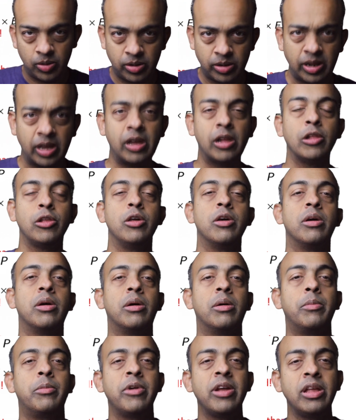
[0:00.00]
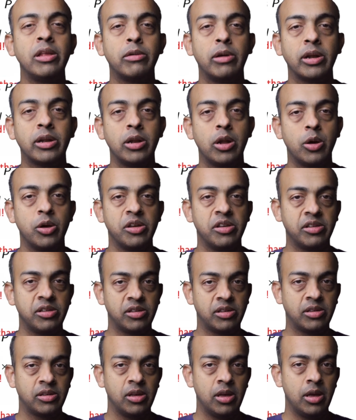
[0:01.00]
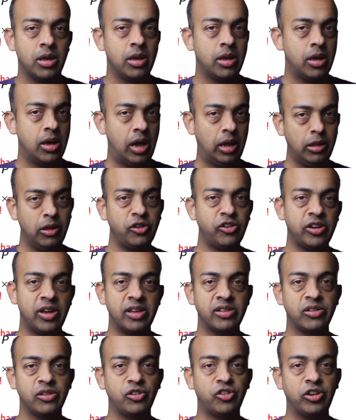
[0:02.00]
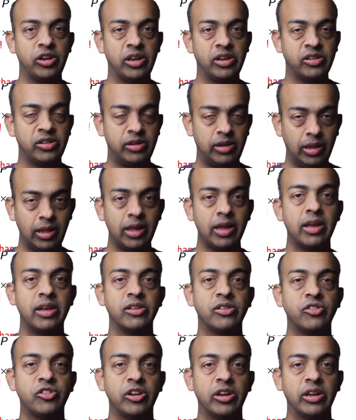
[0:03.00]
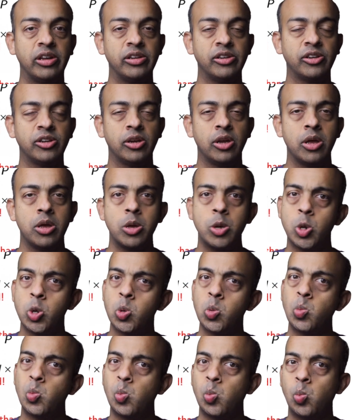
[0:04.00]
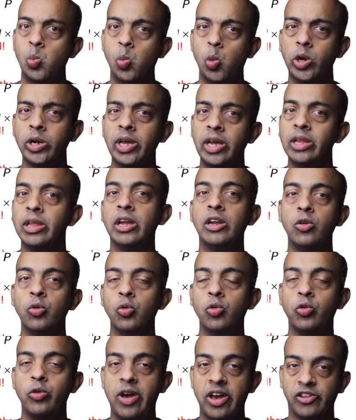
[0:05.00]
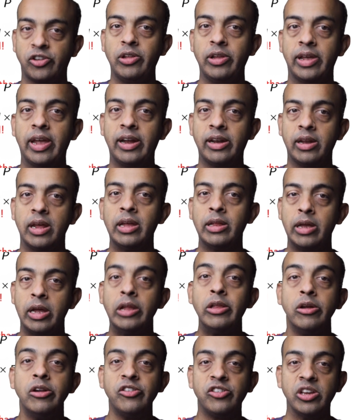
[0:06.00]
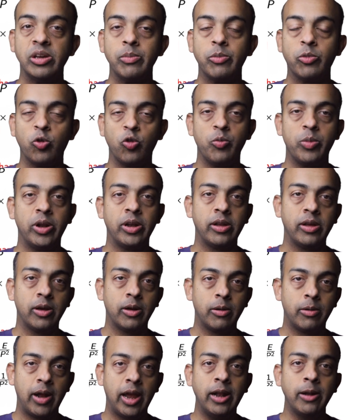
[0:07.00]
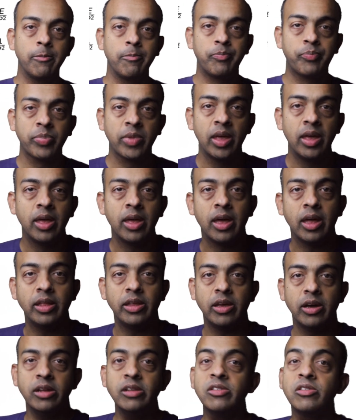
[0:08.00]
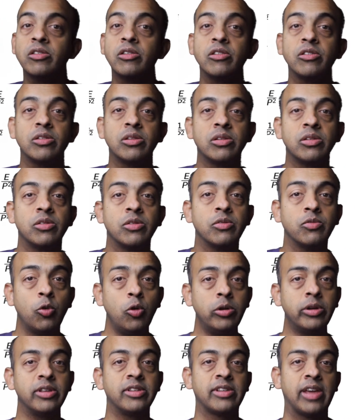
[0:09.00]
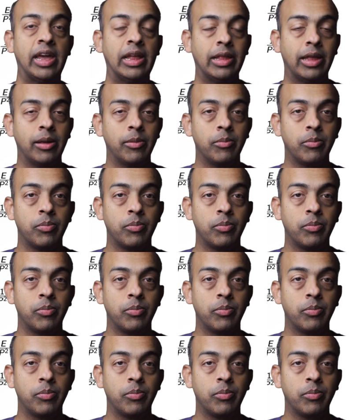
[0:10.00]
tickle your brain right now is energy hasn't changed, delay has changed. What can I do to actually get an energy improvement here, right? And the answer is voltage scaling.